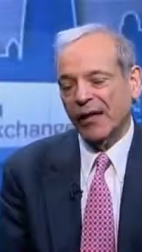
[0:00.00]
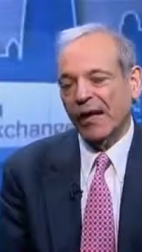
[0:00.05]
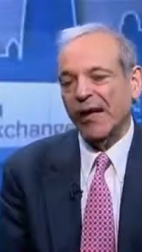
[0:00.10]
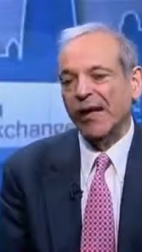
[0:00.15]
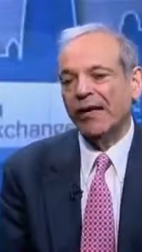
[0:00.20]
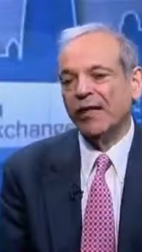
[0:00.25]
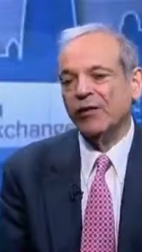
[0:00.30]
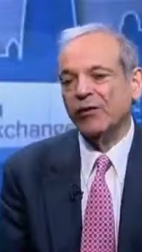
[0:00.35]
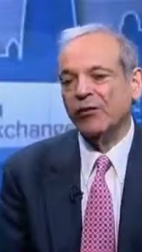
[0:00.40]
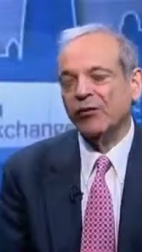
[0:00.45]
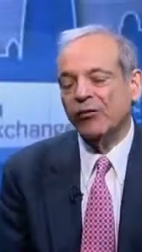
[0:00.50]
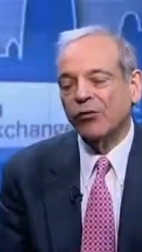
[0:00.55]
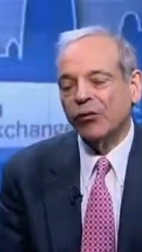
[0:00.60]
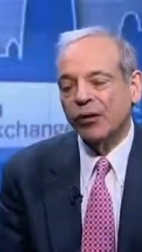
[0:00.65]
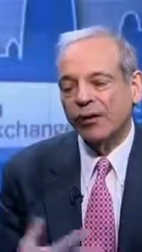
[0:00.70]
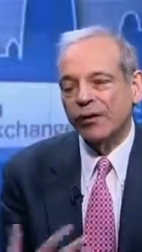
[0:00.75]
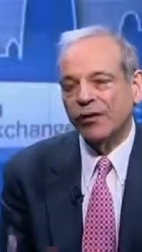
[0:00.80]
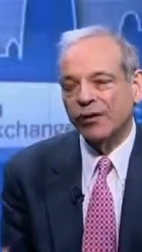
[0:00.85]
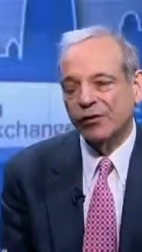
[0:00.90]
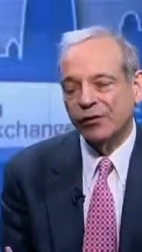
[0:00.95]
And in
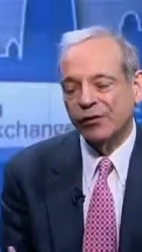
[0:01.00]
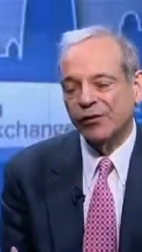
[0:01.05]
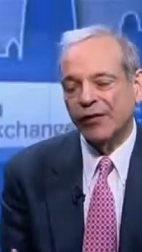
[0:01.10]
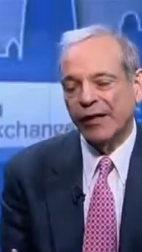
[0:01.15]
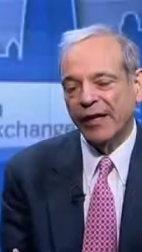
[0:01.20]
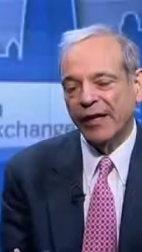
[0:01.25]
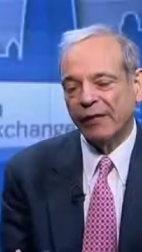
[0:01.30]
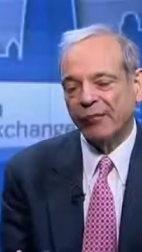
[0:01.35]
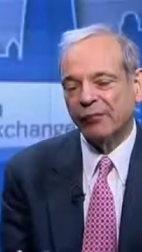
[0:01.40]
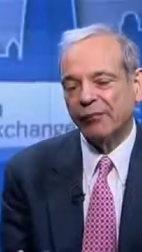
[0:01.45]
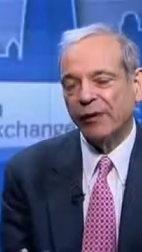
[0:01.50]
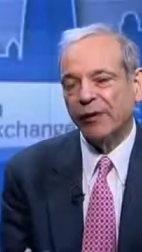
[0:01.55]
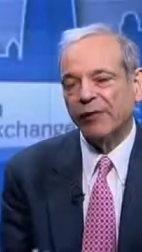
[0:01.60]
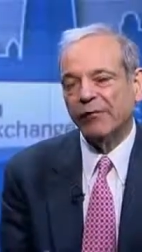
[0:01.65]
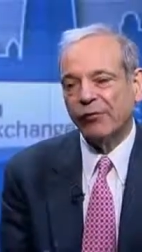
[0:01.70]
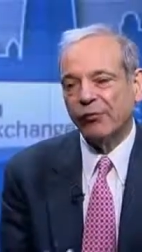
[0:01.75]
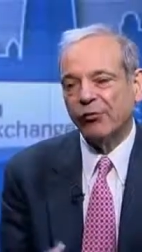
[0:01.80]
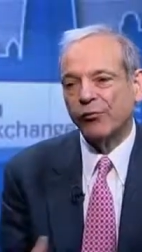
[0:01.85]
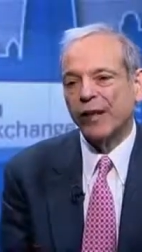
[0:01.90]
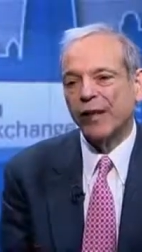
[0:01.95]
order to do that,
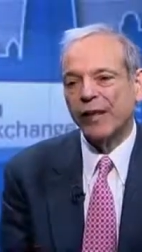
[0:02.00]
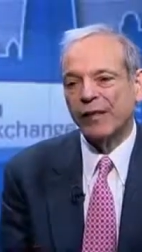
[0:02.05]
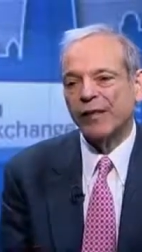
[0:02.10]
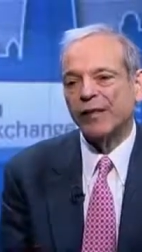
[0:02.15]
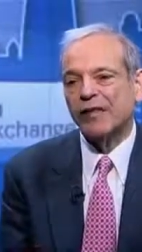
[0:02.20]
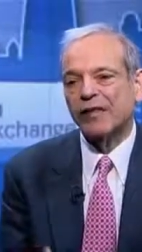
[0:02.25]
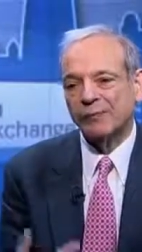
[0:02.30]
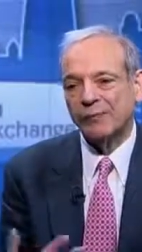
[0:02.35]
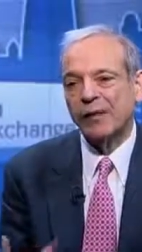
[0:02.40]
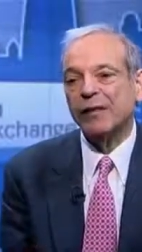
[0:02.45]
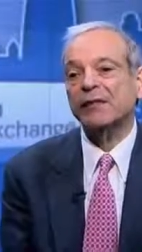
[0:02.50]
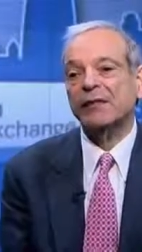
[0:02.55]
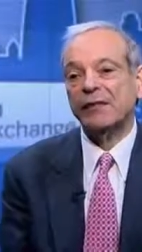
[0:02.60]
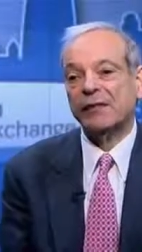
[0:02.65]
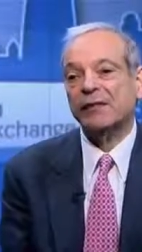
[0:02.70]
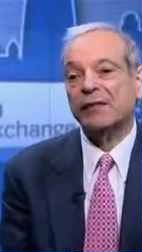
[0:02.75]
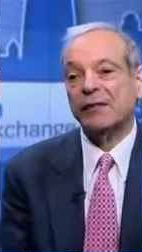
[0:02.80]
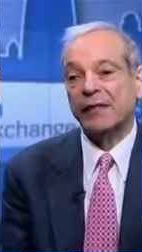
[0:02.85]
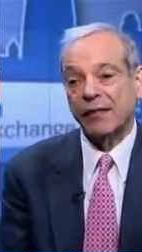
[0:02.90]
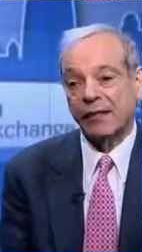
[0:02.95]
we've created this
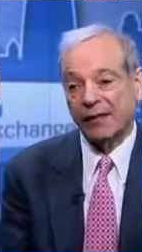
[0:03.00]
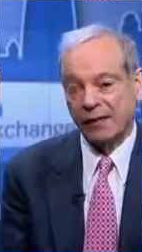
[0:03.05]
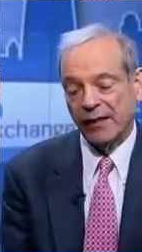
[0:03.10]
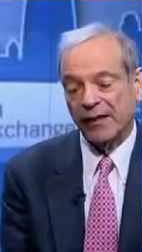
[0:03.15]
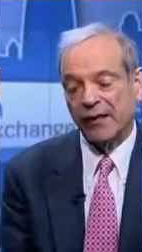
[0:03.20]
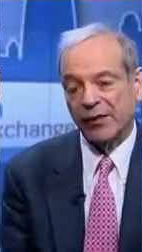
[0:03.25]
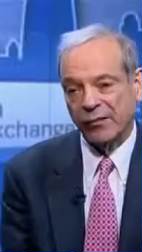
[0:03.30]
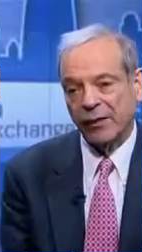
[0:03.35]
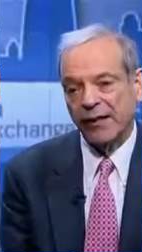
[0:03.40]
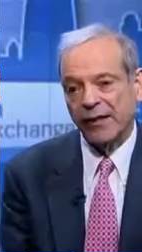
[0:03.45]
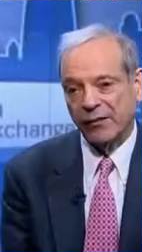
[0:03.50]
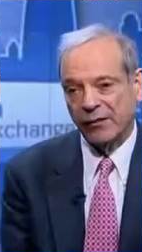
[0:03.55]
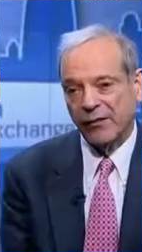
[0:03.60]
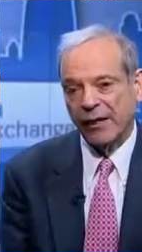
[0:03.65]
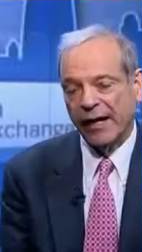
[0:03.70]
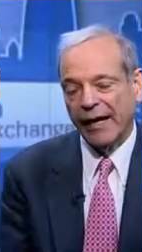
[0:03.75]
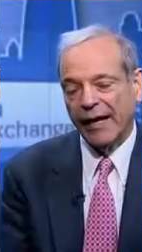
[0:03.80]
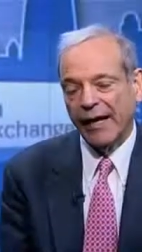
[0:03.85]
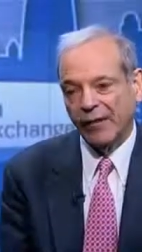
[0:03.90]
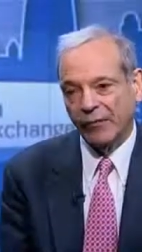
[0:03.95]
Business Accelerator
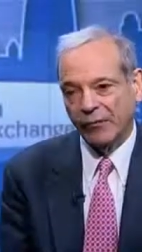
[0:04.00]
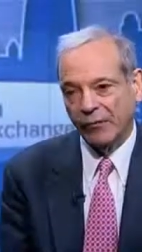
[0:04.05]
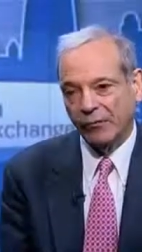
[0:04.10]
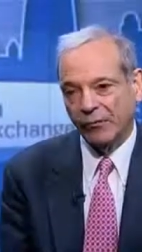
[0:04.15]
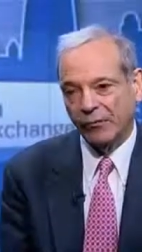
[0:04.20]
Lab.